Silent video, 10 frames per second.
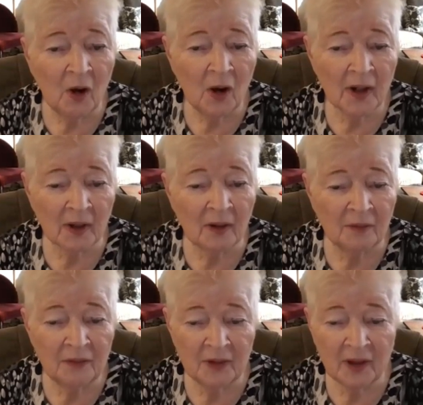art
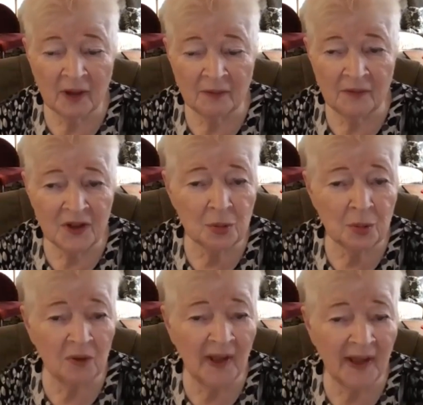of
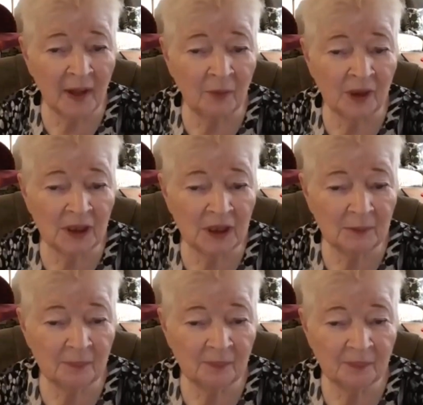visual language.